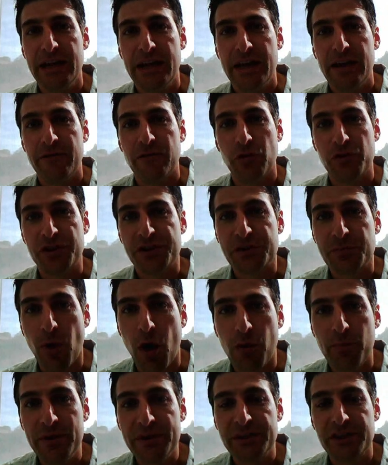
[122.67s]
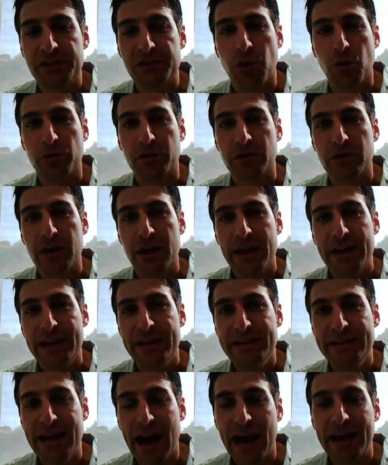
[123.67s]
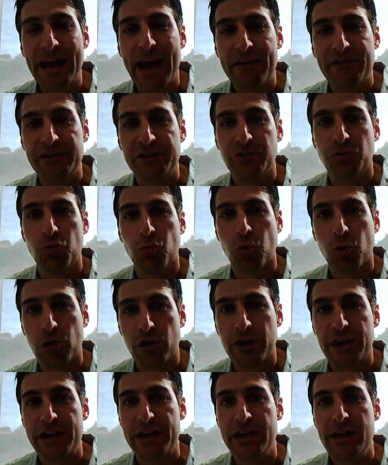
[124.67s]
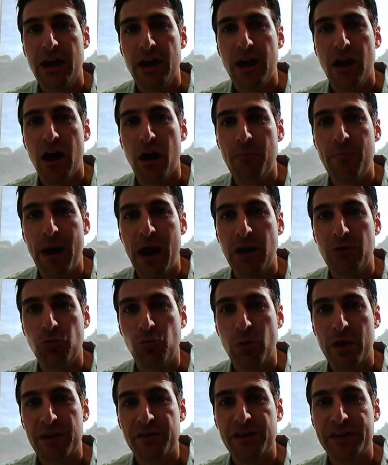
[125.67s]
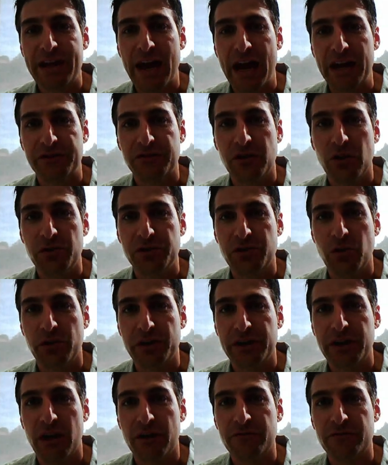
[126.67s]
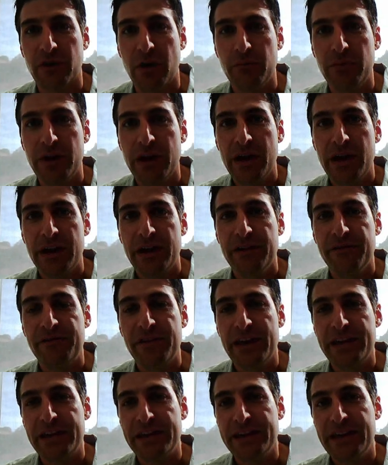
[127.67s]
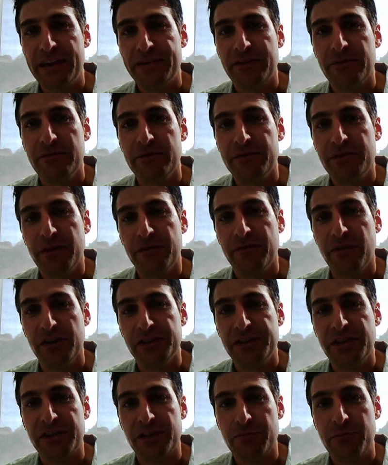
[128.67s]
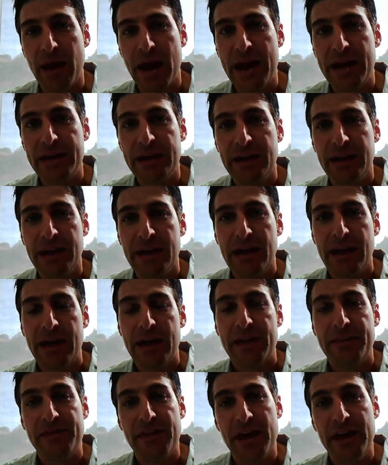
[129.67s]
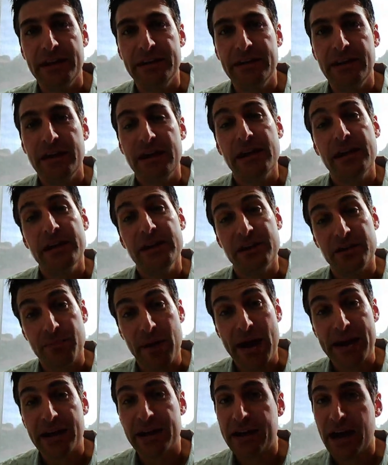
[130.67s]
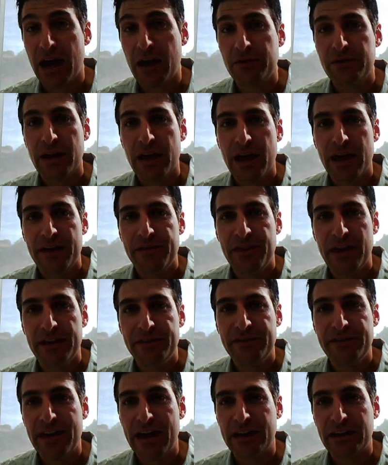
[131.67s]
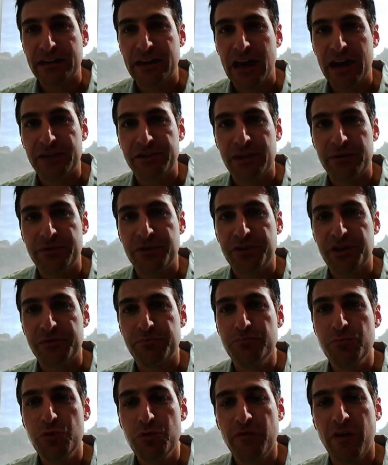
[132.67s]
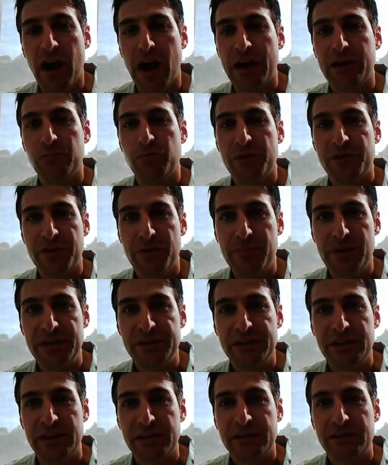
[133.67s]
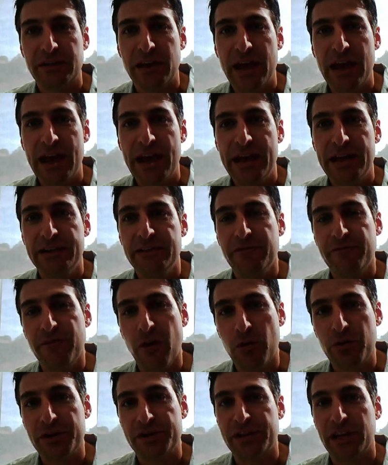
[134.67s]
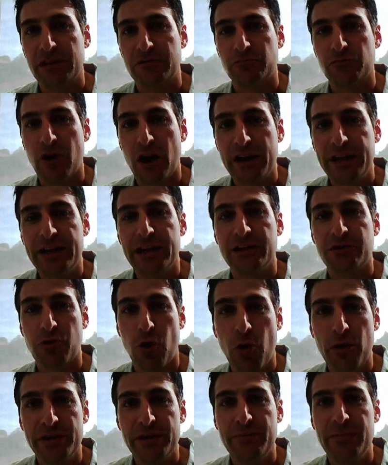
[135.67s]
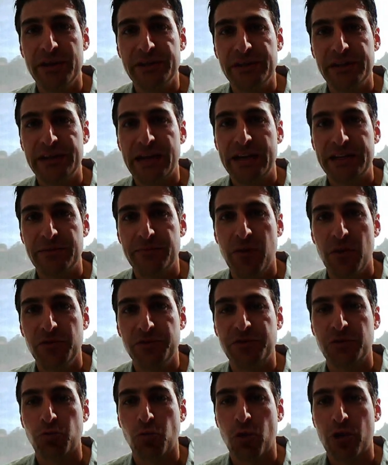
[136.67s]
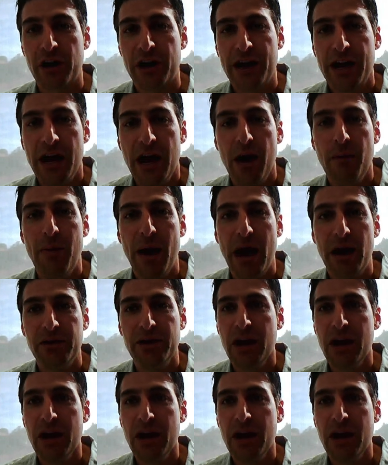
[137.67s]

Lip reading: for the small business owner in not having to worry about where the cash flow is going to come from. If they can get the funds in their bank, then in their bank account, then that allows them to just move on with the business and focus on running and growing the business as opposed to worrying about